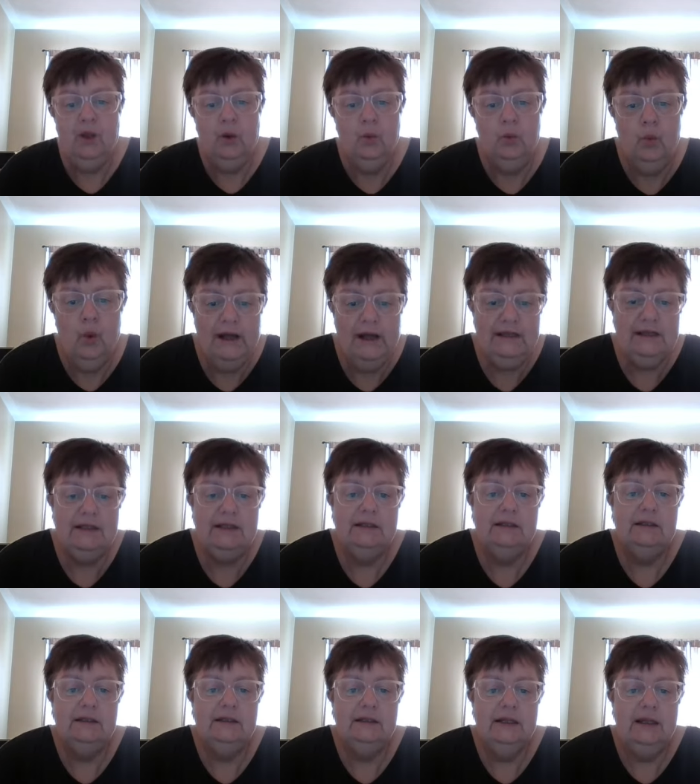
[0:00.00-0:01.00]
what
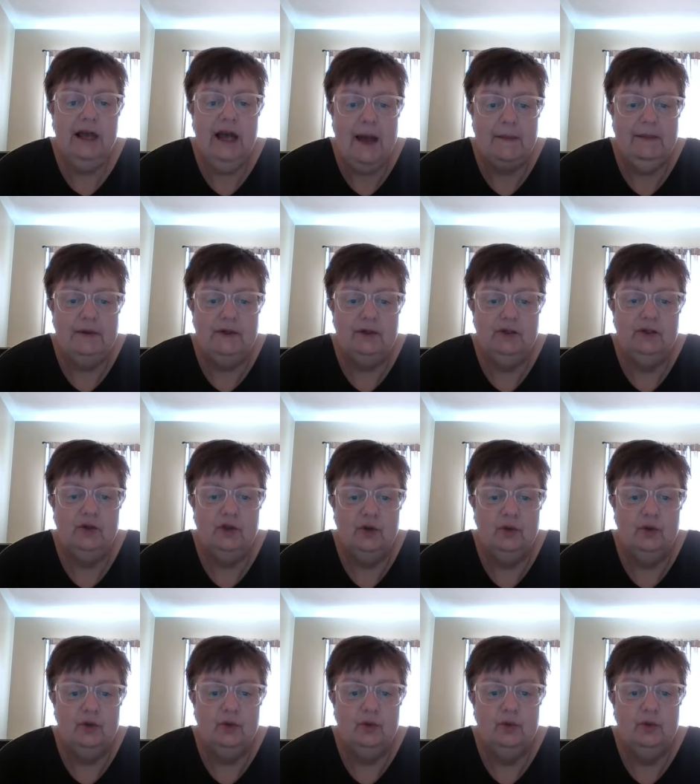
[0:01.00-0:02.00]
happens
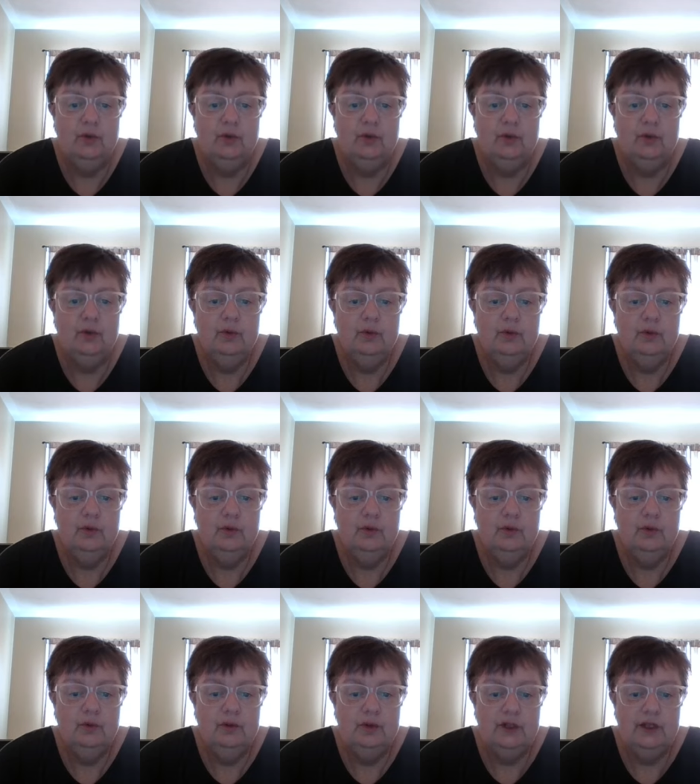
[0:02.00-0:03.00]
to
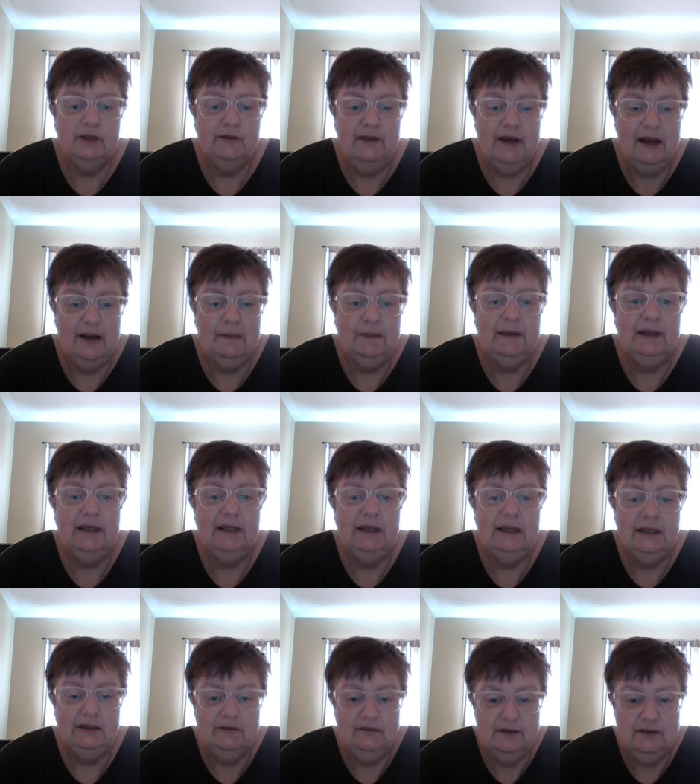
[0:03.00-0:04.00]
the developing
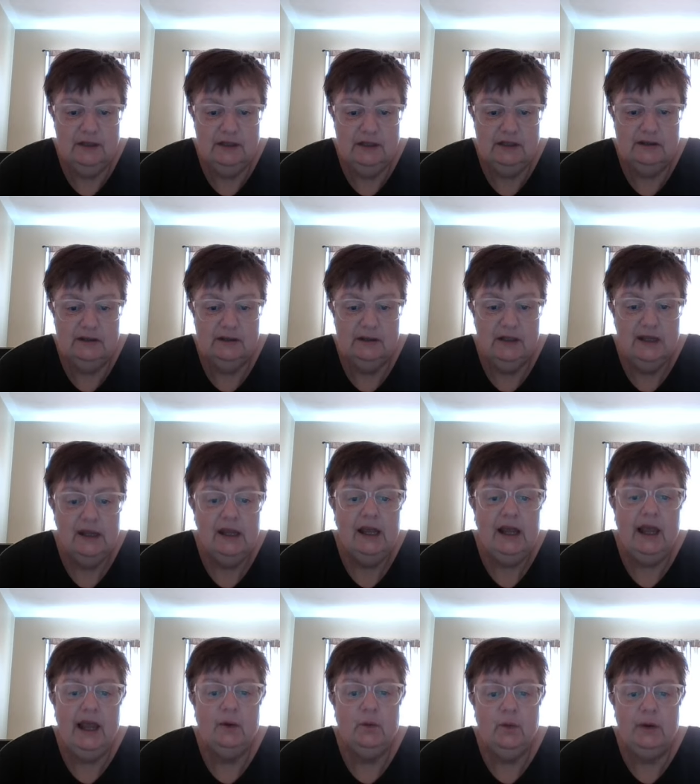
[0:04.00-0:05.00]
infant
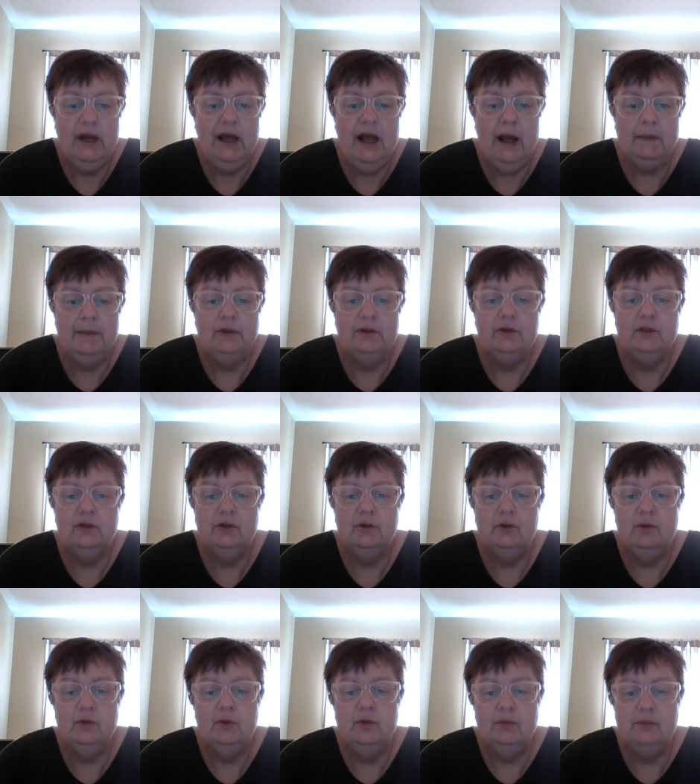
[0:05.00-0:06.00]
and what happens
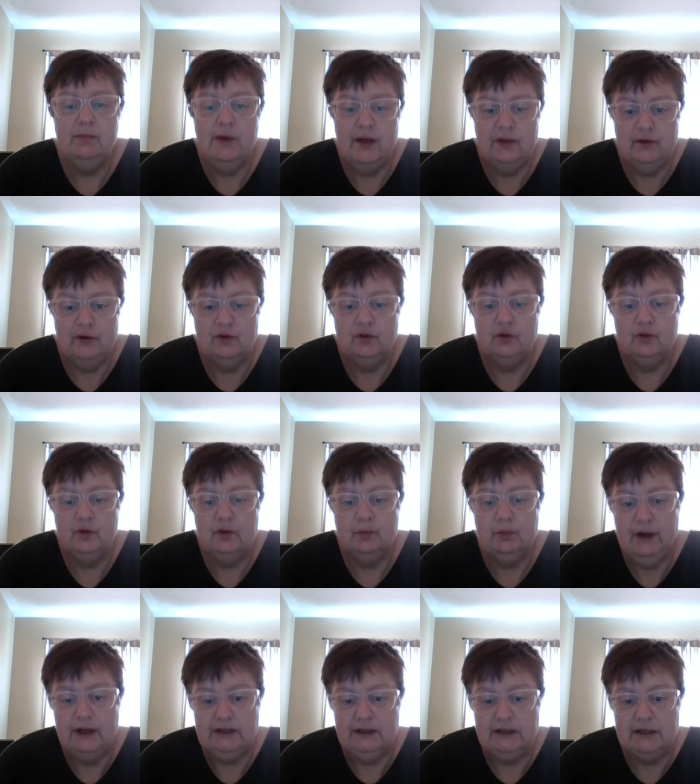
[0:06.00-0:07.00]
to the mother during
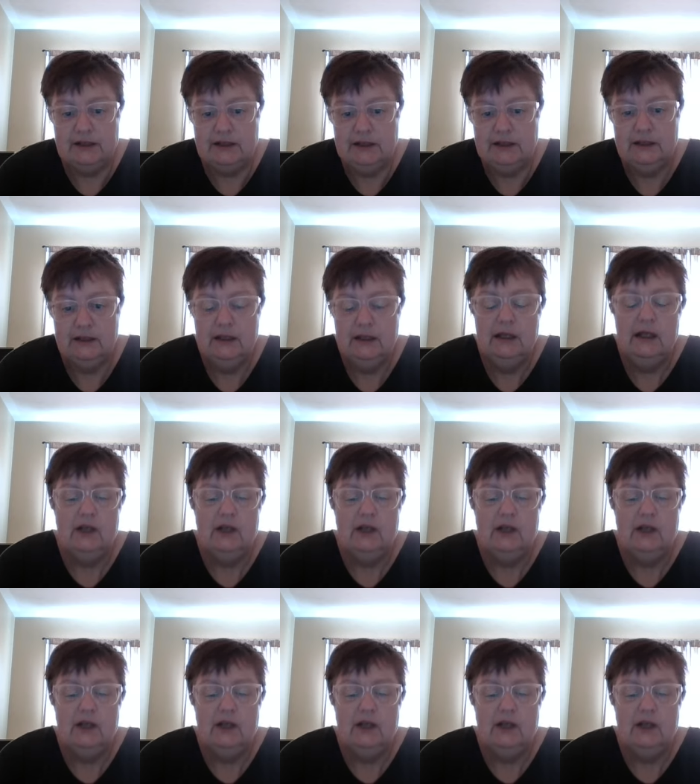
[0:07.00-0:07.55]
pregnancy.